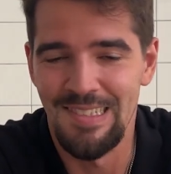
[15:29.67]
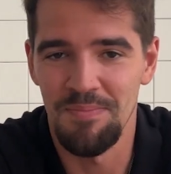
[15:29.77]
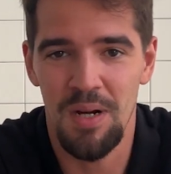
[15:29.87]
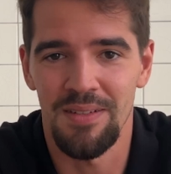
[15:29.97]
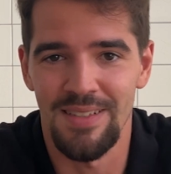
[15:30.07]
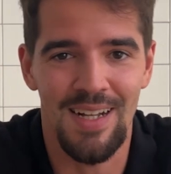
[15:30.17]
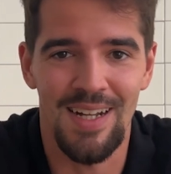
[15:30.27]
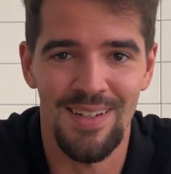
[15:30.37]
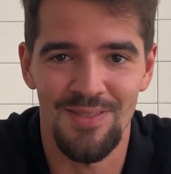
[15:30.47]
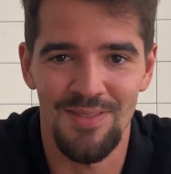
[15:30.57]
Probably
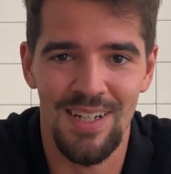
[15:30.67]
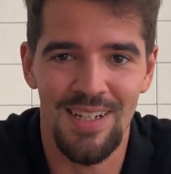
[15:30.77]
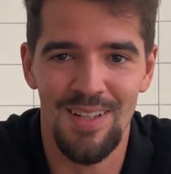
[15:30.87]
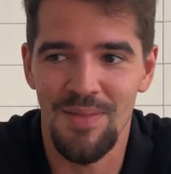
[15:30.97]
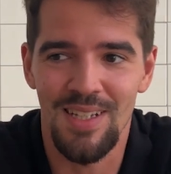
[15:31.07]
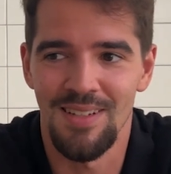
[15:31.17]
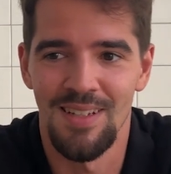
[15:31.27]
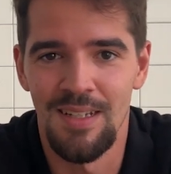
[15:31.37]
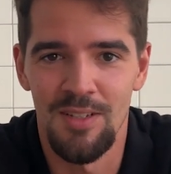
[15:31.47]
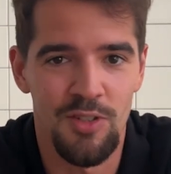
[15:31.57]
not, right? I mean,
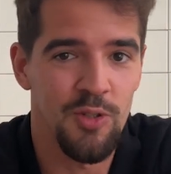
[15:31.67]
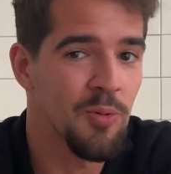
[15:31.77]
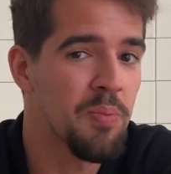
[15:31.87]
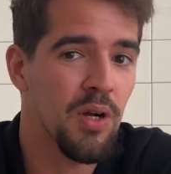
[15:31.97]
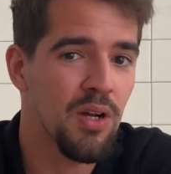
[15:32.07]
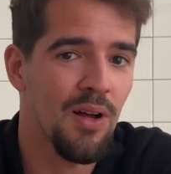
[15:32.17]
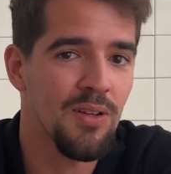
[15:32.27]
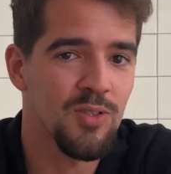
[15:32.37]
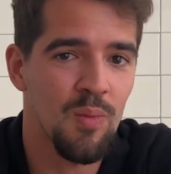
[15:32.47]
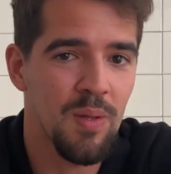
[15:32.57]
do you book
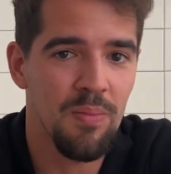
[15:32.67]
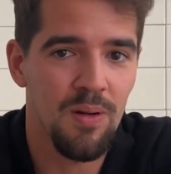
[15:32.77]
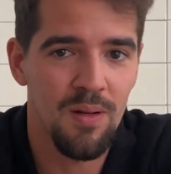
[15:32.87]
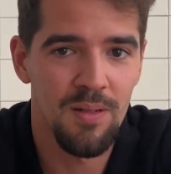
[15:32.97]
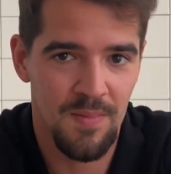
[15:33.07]
calls with people?